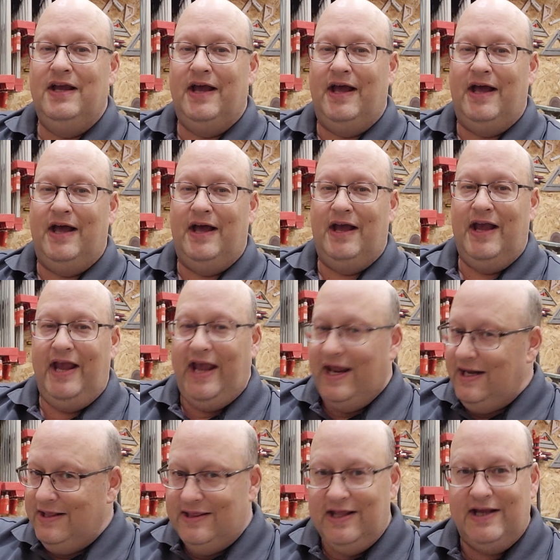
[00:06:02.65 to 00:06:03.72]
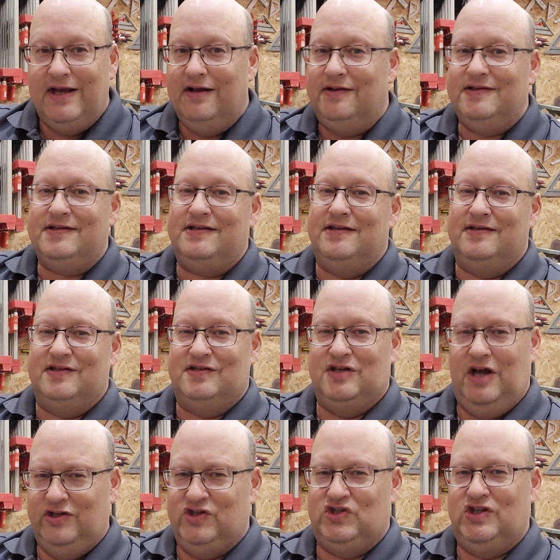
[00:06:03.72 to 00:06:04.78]
Anything else is
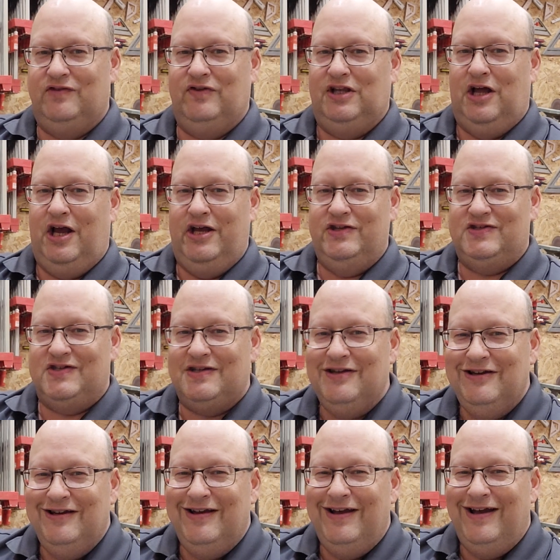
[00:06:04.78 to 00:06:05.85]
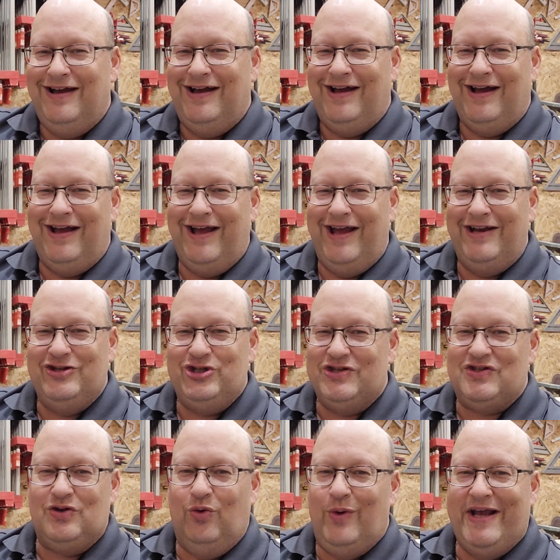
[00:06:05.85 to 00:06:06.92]
uncivilized and
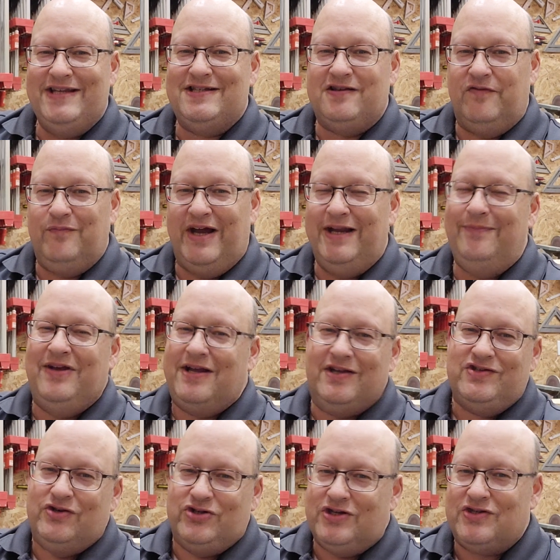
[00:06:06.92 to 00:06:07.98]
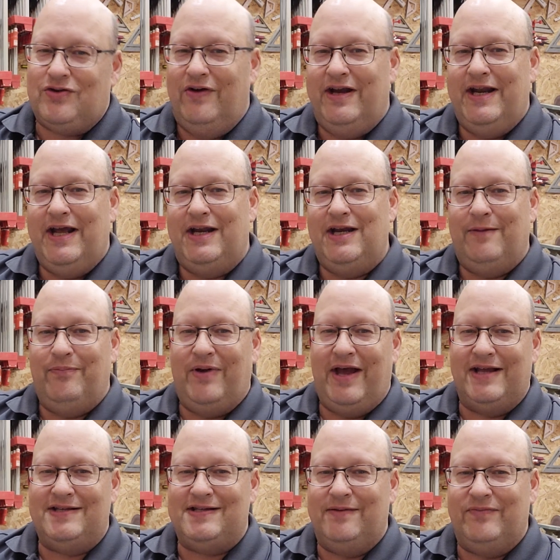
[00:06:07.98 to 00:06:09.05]
just a waste of money because you're just going to end up
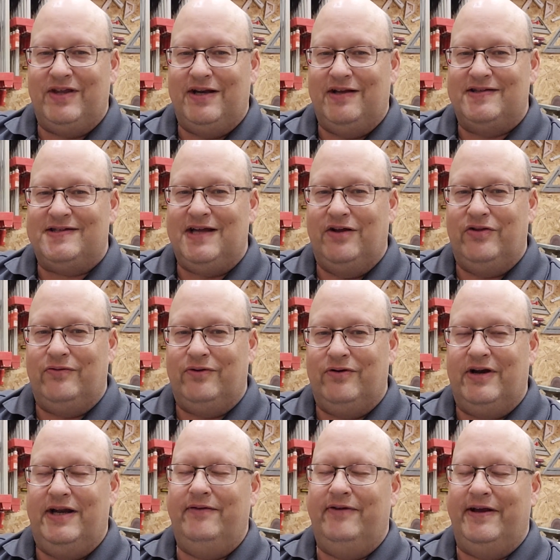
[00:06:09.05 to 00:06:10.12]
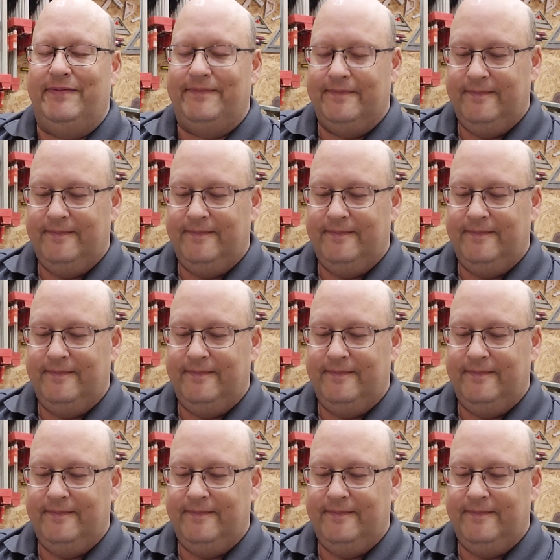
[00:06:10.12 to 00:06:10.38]
buying something else down the road anyway.